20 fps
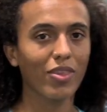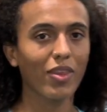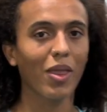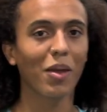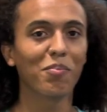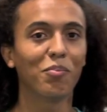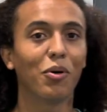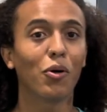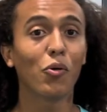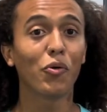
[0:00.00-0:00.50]

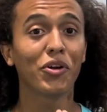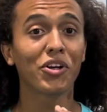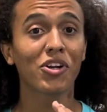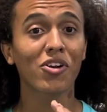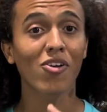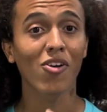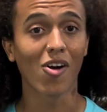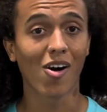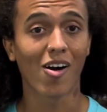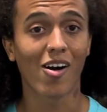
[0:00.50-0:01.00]
But when
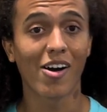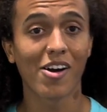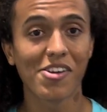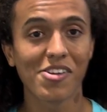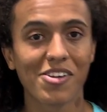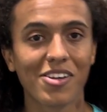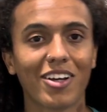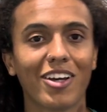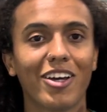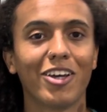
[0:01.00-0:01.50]
you're
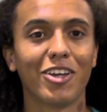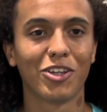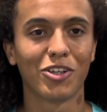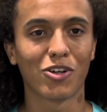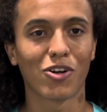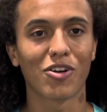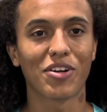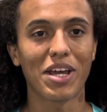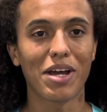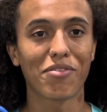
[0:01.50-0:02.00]
on,
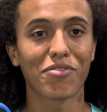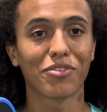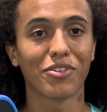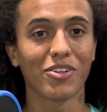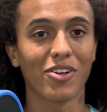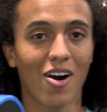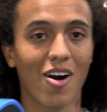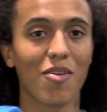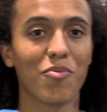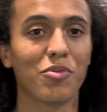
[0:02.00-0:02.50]
you're
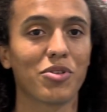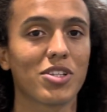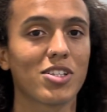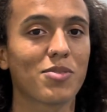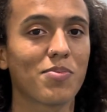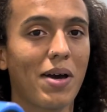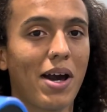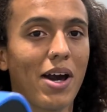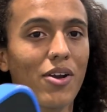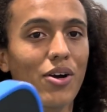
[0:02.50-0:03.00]
definitely on with
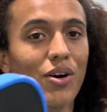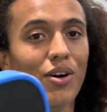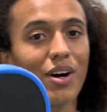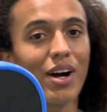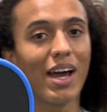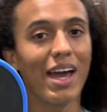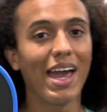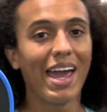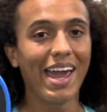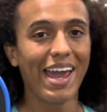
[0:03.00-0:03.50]
this paddle,
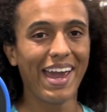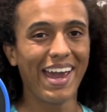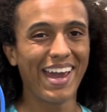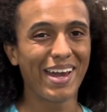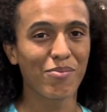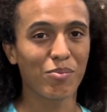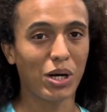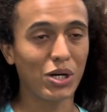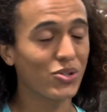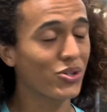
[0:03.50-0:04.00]

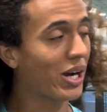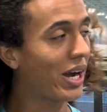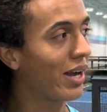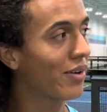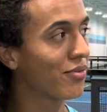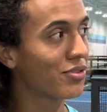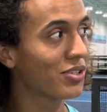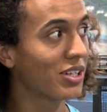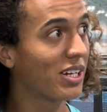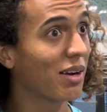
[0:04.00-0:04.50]
and my
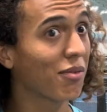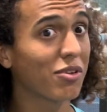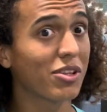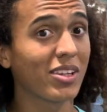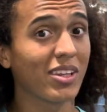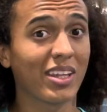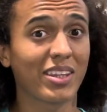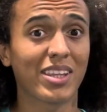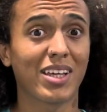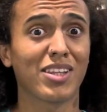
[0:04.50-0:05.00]
drives and
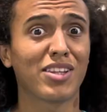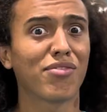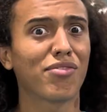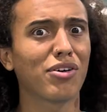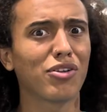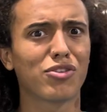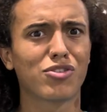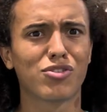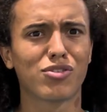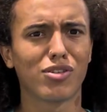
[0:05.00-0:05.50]
everything like that, they
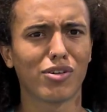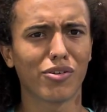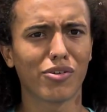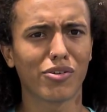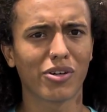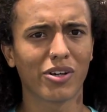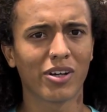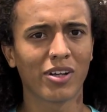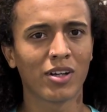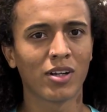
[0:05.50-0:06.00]
felt so
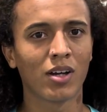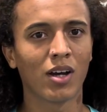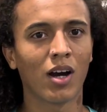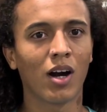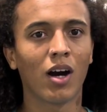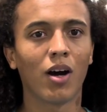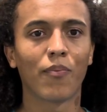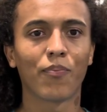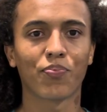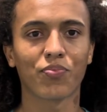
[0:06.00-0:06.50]
good.
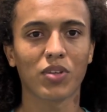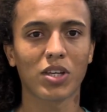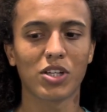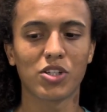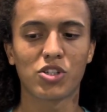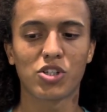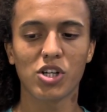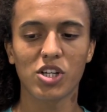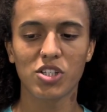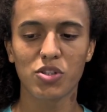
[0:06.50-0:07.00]

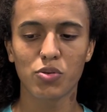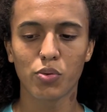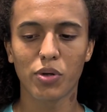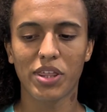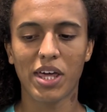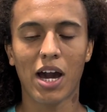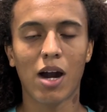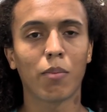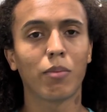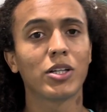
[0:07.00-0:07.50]
Just
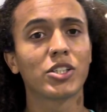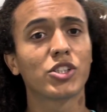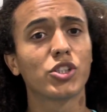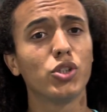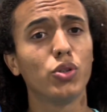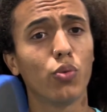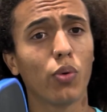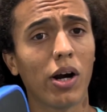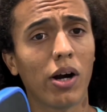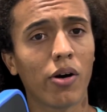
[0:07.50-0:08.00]
with how much
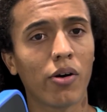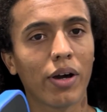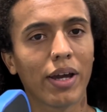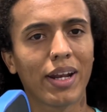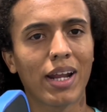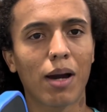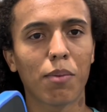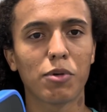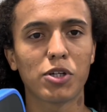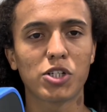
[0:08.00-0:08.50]
dwell
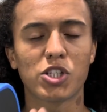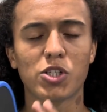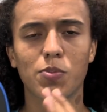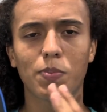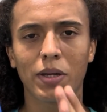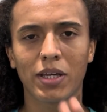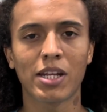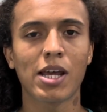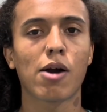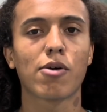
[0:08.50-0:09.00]
and how much
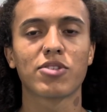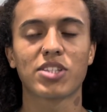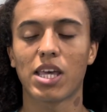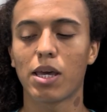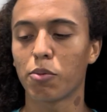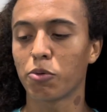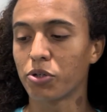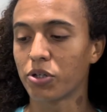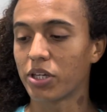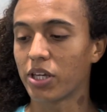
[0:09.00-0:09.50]
spin I was
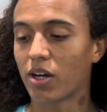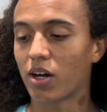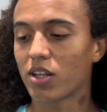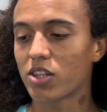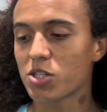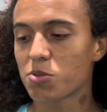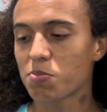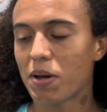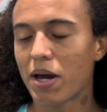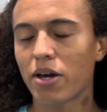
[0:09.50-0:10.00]
able to get
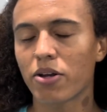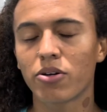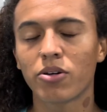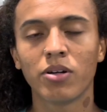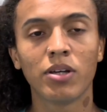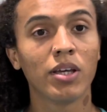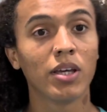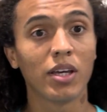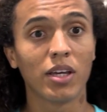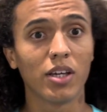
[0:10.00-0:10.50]
on this paddle,
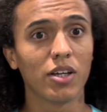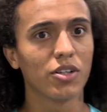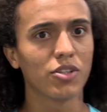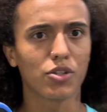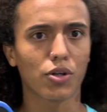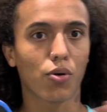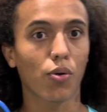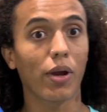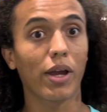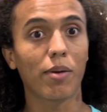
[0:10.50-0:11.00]
it
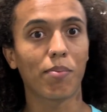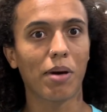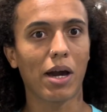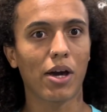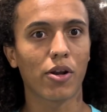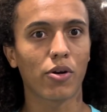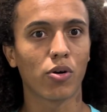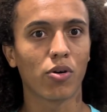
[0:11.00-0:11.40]
was a great paddle